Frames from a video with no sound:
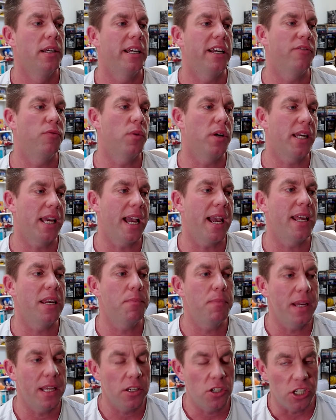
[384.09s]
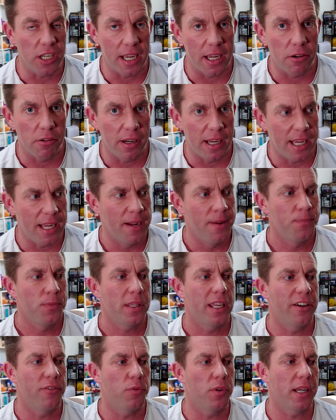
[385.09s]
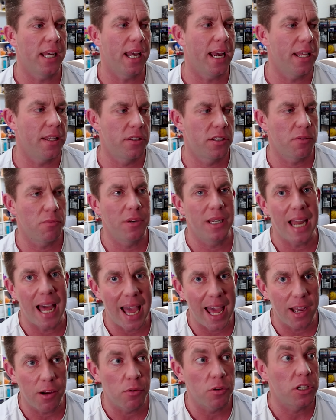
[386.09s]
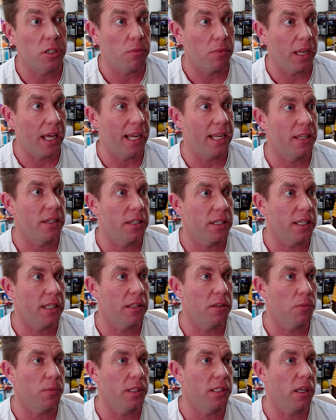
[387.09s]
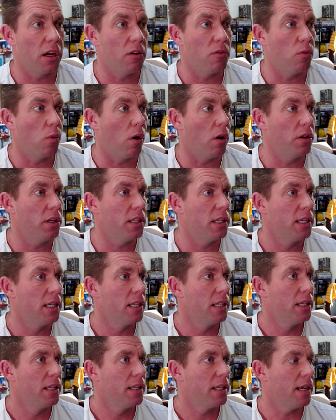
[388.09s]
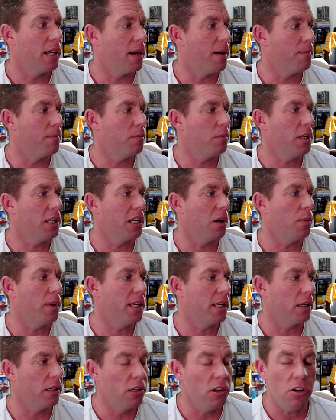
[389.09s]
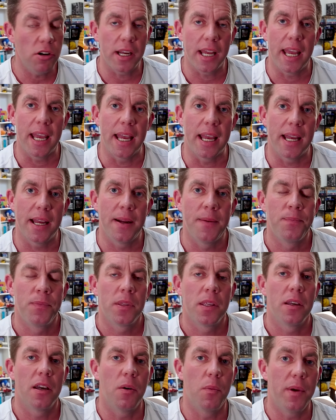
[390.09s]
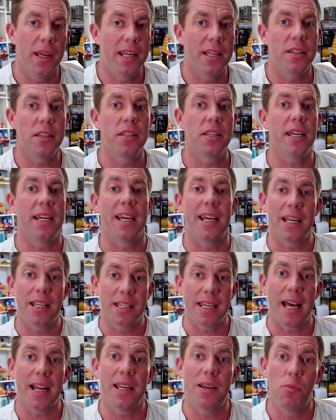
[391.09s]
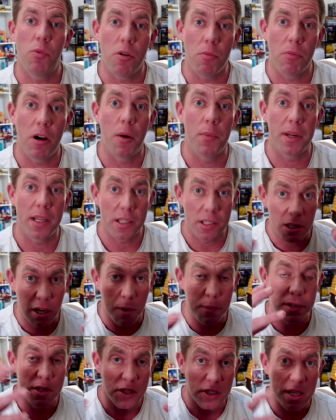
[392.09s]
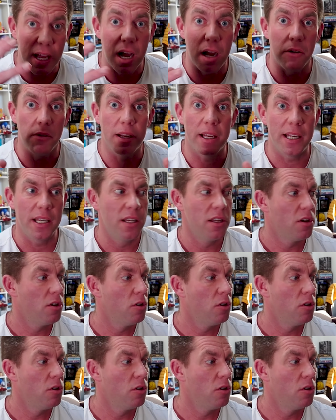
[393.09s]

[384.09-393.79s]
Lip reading: If we're getting a bit jittery, if we're getting some lag or some latency that we don't want, you know, we can look here and we can see at exactly what moment in time it's stuttering,